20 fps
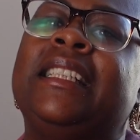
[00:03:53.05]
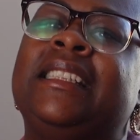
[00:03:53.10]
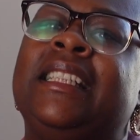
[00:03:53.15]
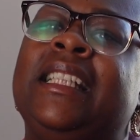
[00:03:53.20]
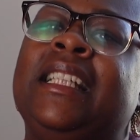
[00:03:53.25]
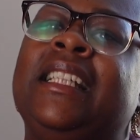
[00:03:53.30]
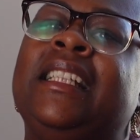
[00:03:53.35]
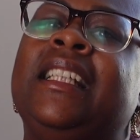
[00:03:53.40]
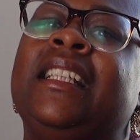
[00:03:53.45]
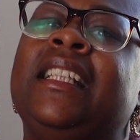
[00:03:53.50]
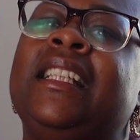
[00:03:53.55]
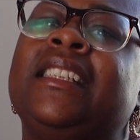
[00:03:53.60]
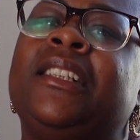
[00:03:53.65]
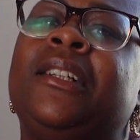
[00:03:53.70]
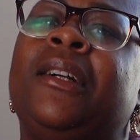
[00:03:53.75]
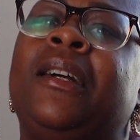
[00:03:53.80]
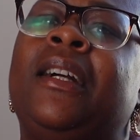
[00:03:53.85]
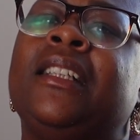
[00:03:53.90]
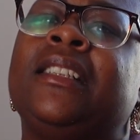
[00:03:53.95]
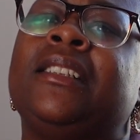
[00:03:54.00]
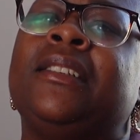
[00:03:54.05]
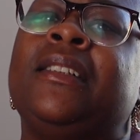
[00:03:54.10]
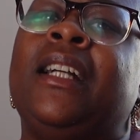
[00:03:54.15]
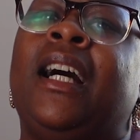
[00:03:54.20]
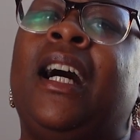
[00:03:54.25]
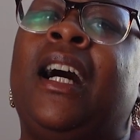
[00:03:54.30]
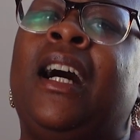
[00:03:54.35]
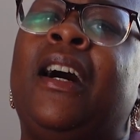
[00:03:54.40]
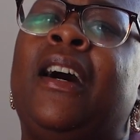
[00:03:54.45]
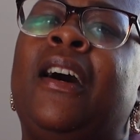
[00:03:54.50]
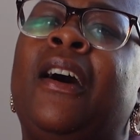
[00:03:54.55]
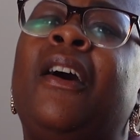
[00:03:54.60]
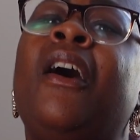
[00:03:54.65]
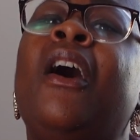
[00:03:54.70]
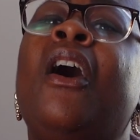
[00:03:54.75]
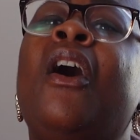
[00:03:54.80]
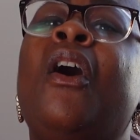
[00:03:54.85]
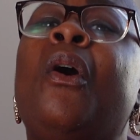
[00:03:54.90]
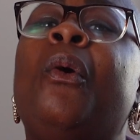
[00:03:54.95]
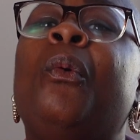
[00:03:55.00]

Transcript: seen in this grocery haul,